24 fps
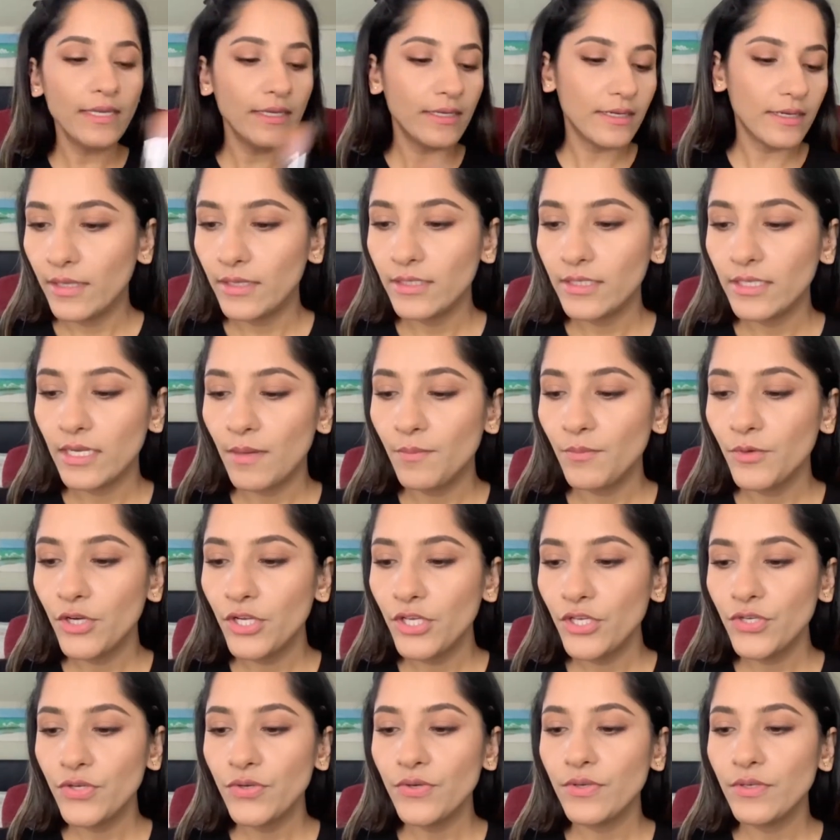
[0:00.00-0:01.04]
And I'm gonna
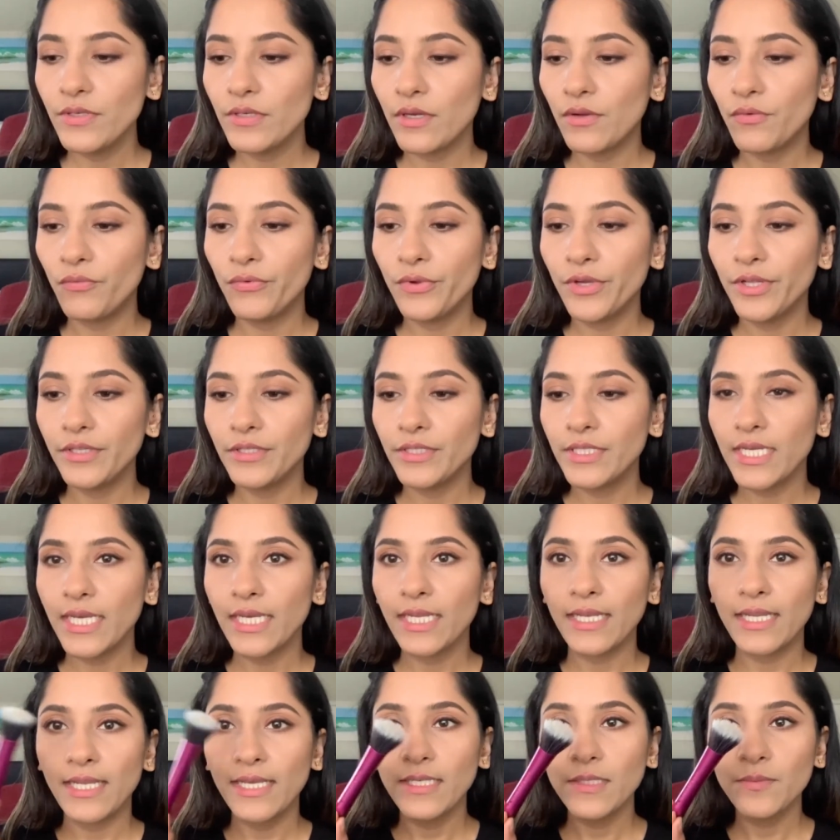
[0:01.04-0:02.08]
use a Real Techniques
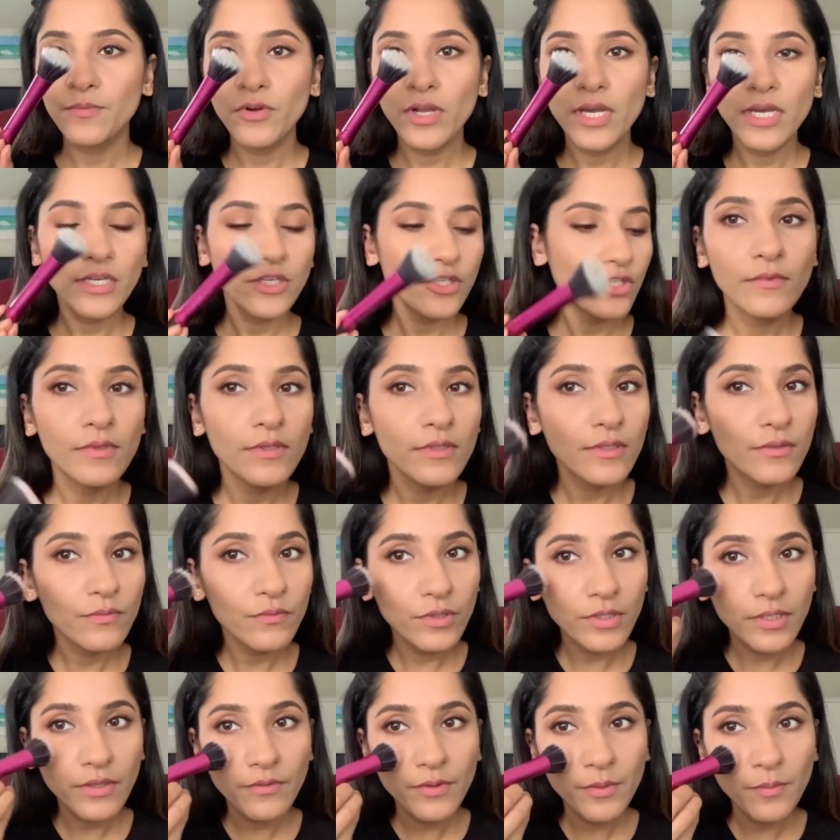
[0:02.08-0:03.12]
brush because it will give you
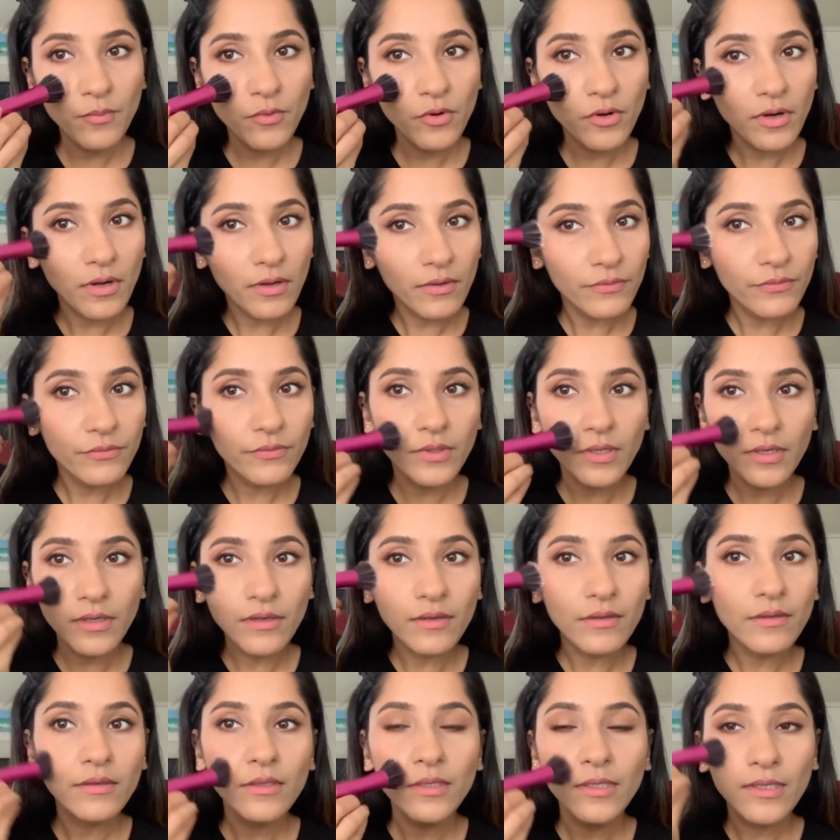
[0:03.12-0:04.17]
more of a,
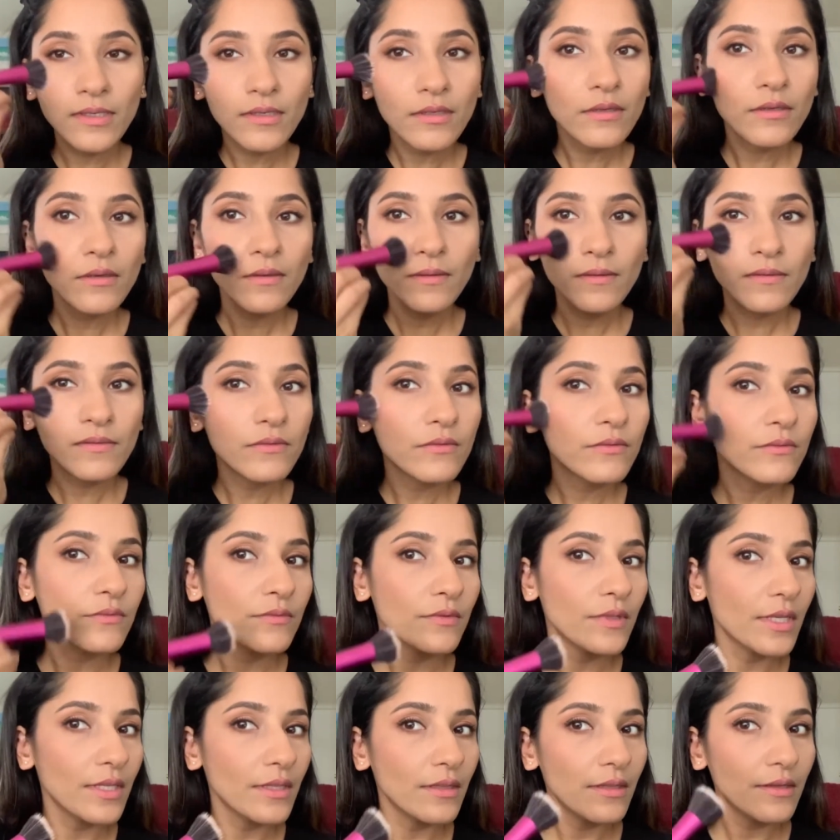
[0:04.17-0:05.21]
I
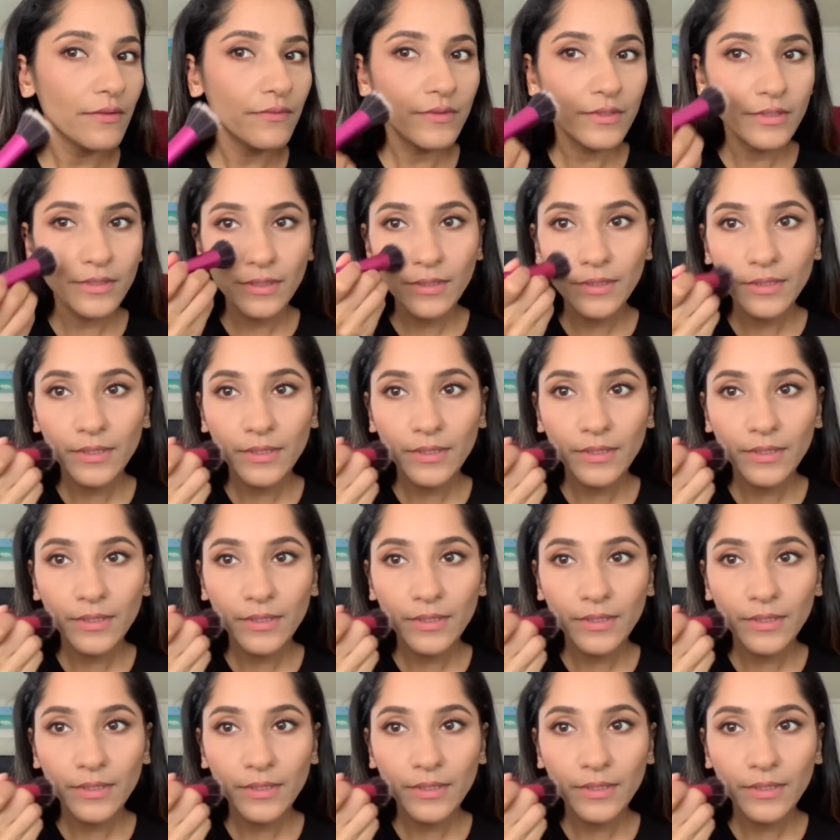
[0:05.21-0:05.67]
love this.